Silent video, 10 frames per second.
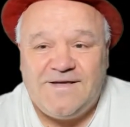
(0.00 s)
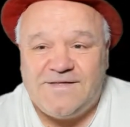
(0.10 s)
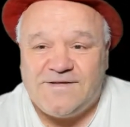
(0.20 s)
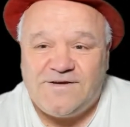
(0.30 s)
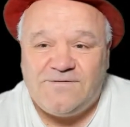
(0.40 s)

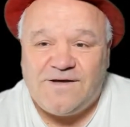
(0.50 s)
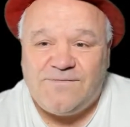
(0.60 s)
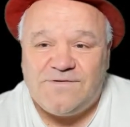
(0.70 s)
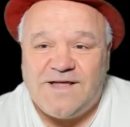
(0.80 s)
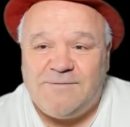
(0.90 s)
So I
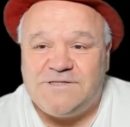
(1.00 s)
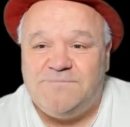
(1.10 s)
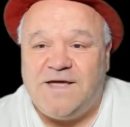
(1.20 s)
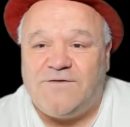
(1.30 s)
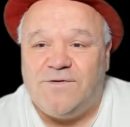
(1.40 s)
wasn't able to
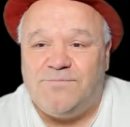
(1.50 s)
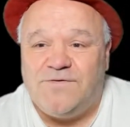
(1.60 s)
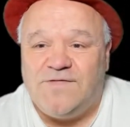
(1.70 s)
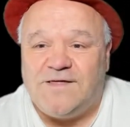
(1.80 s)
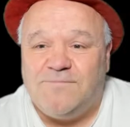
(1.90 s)
make her a
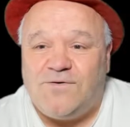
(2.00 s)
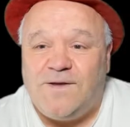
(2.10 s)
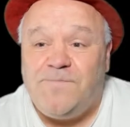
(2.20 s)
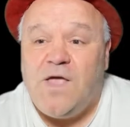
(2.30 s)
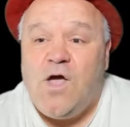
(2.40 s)
brew this
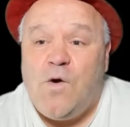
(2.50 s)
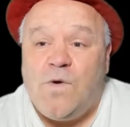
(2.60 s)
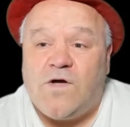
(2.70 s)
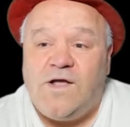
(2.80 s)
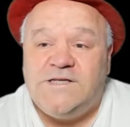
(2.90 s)
morning. We're
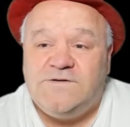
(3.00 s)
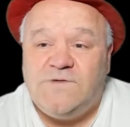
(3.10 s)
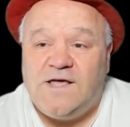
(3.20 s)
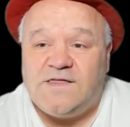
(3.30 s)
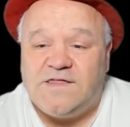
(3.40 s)
going
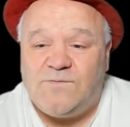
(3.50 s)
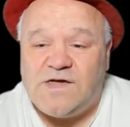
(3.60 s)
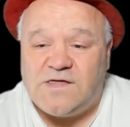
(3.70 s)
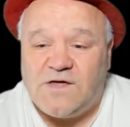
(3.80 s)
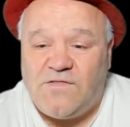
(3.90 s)
to
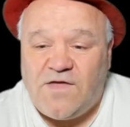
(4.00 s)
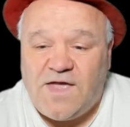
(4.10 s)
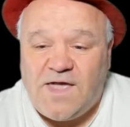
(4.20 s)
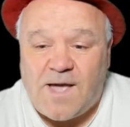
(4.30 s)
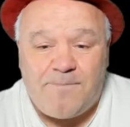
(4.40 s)
switch
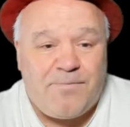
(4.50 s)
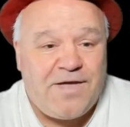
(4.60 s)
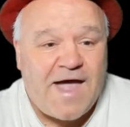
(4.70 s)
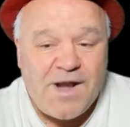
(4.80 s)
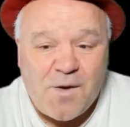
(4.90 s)
the
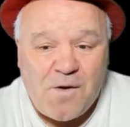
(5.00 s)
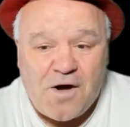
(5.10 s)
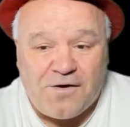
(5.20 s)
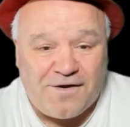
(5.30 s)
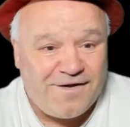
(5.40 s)
piano
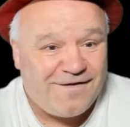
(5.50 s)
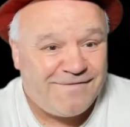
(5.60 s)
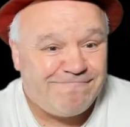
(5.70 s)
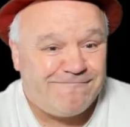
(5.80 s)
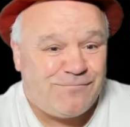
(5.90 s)
on.
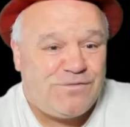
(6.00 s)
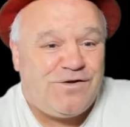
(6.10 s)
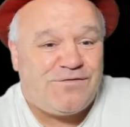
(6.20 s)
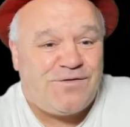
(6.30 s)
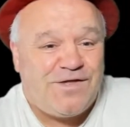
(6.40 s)
We'll
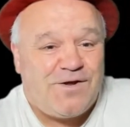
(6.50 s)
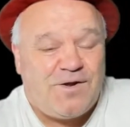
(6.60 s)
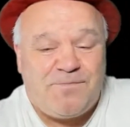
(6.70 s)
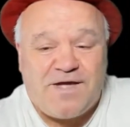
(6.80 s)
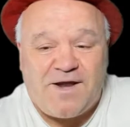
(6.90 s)
do something on
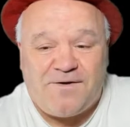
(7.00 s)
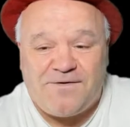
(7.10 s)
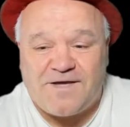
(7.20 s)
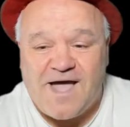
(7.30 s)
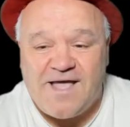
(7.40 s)
the piano,
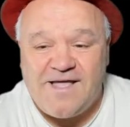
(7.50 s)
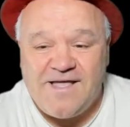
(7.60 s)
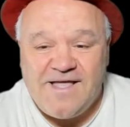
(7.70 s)
okay?